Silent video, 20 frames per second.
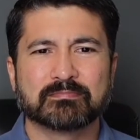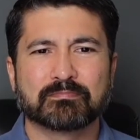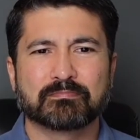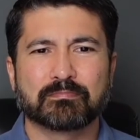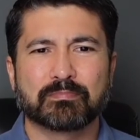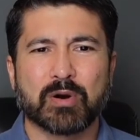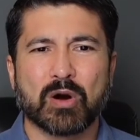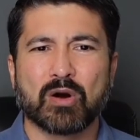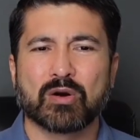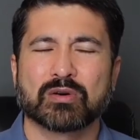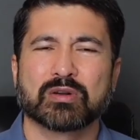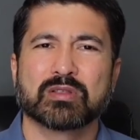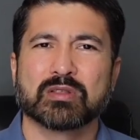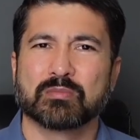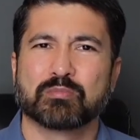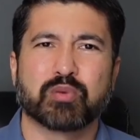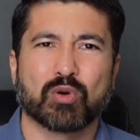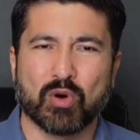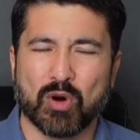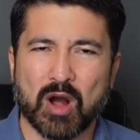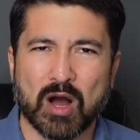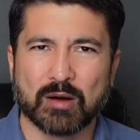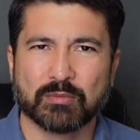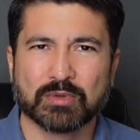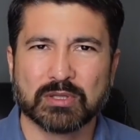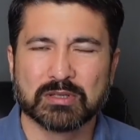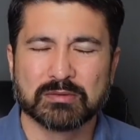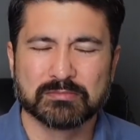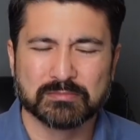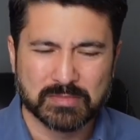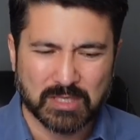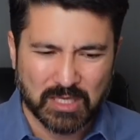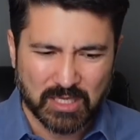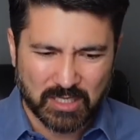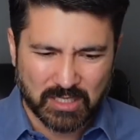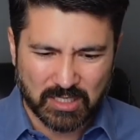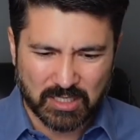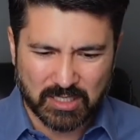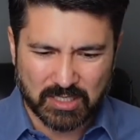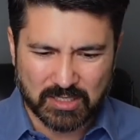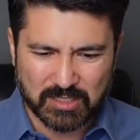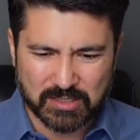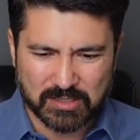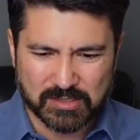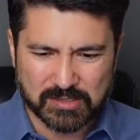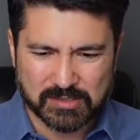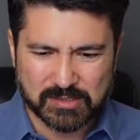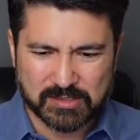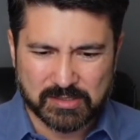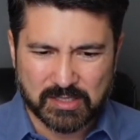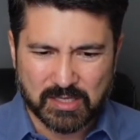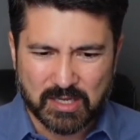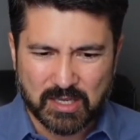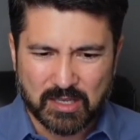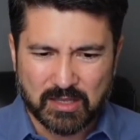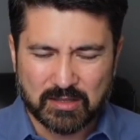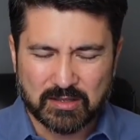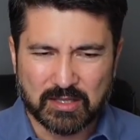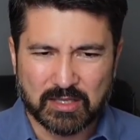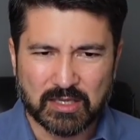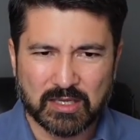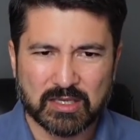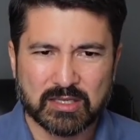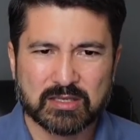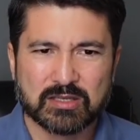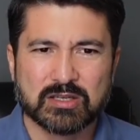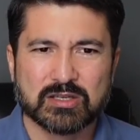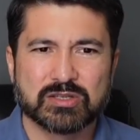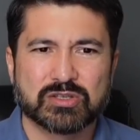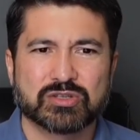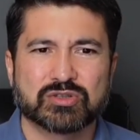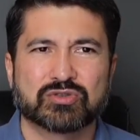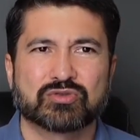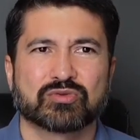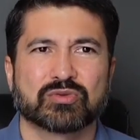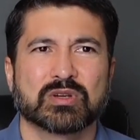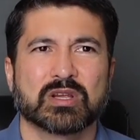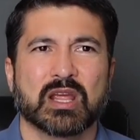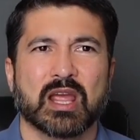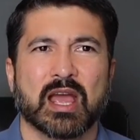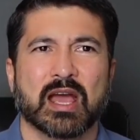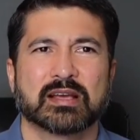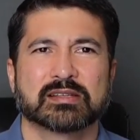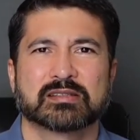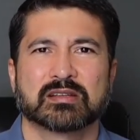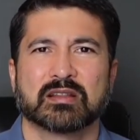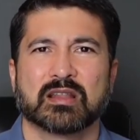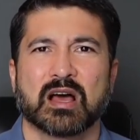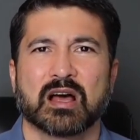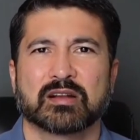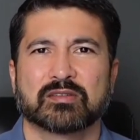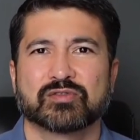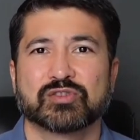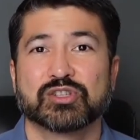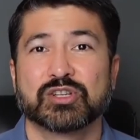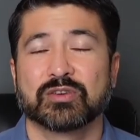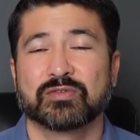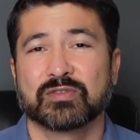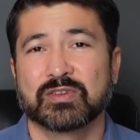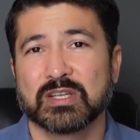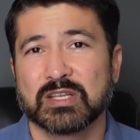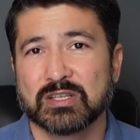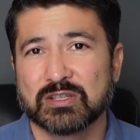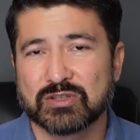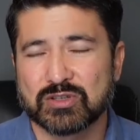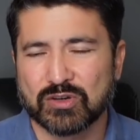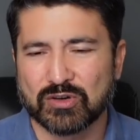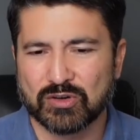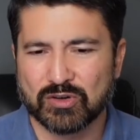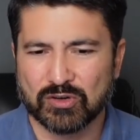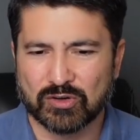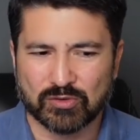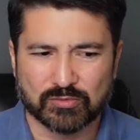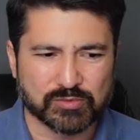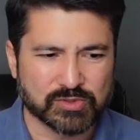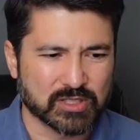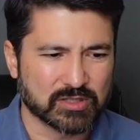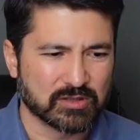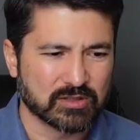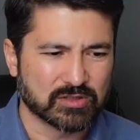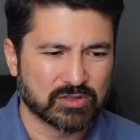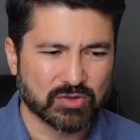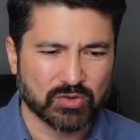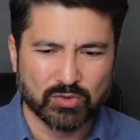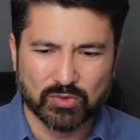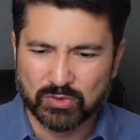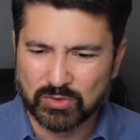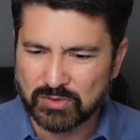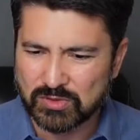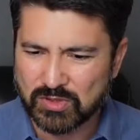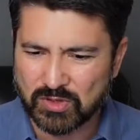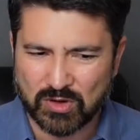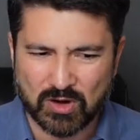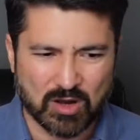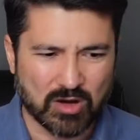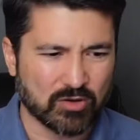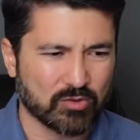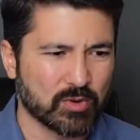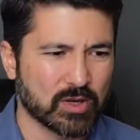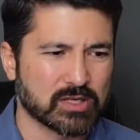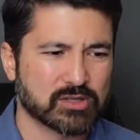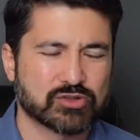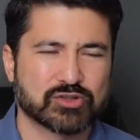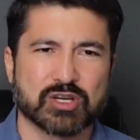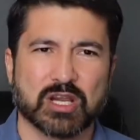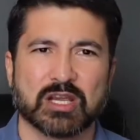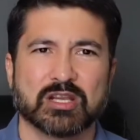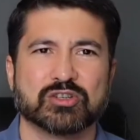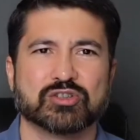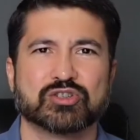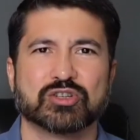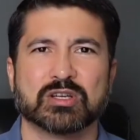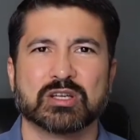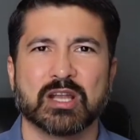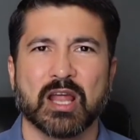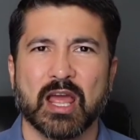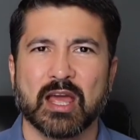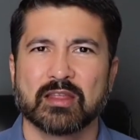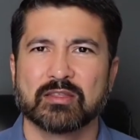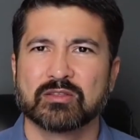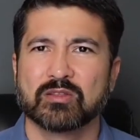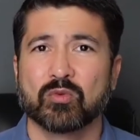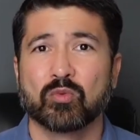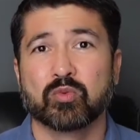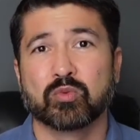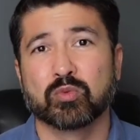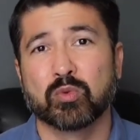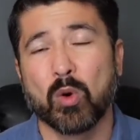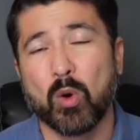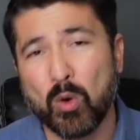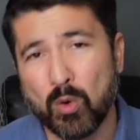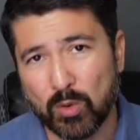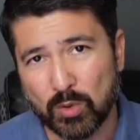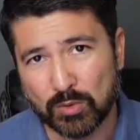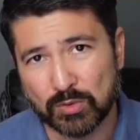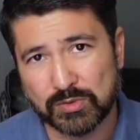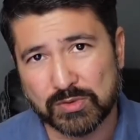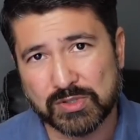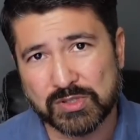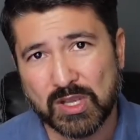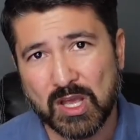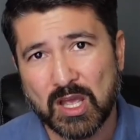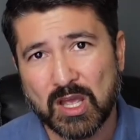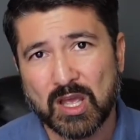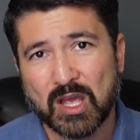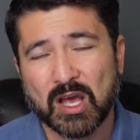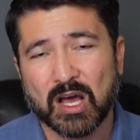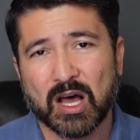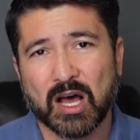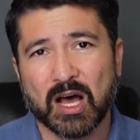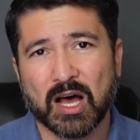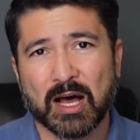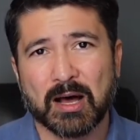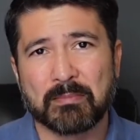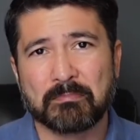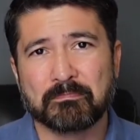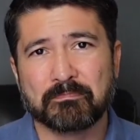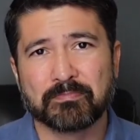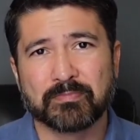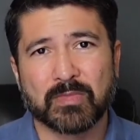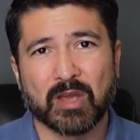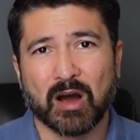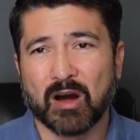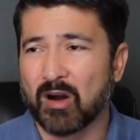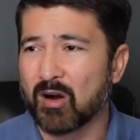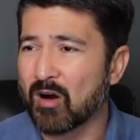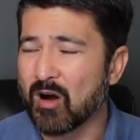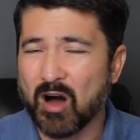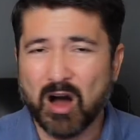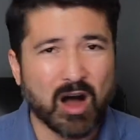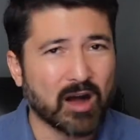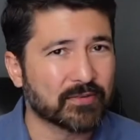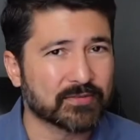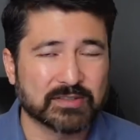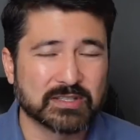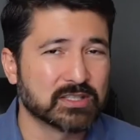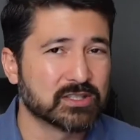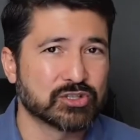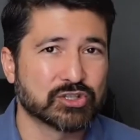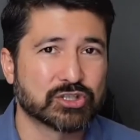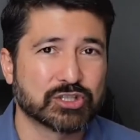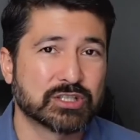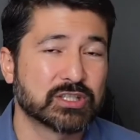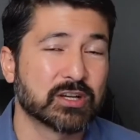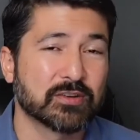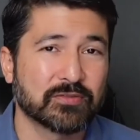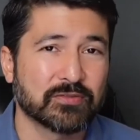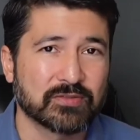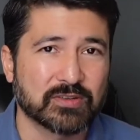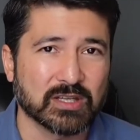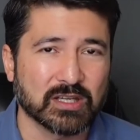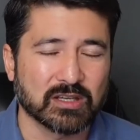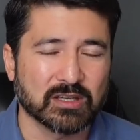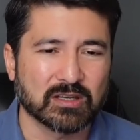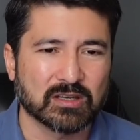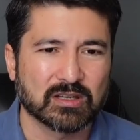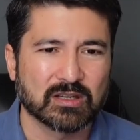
part of the problem is the industry has a lot of shifting terms and the tools are always changing and the roles are often shifting.